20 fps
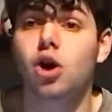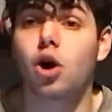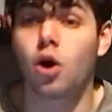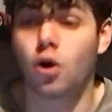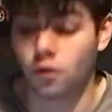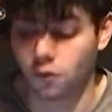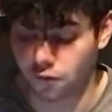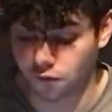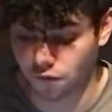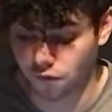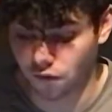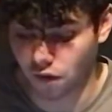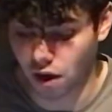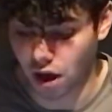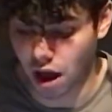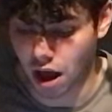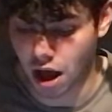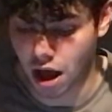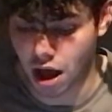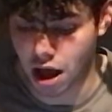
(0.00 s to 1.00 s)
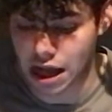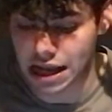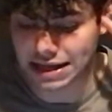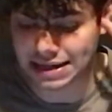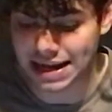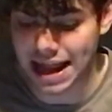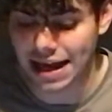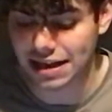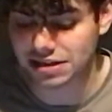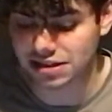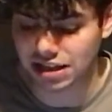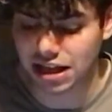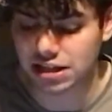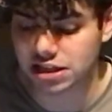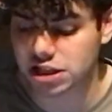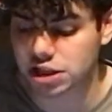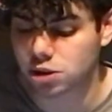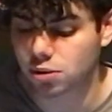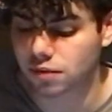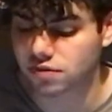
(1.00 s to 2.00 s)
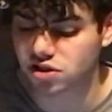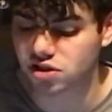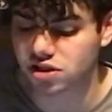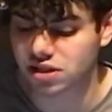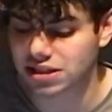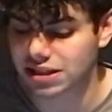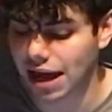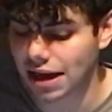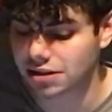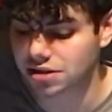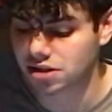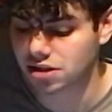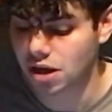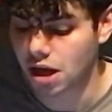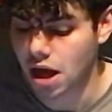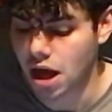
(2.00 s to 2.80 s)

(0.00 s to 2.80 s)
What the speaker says: of next season to have success.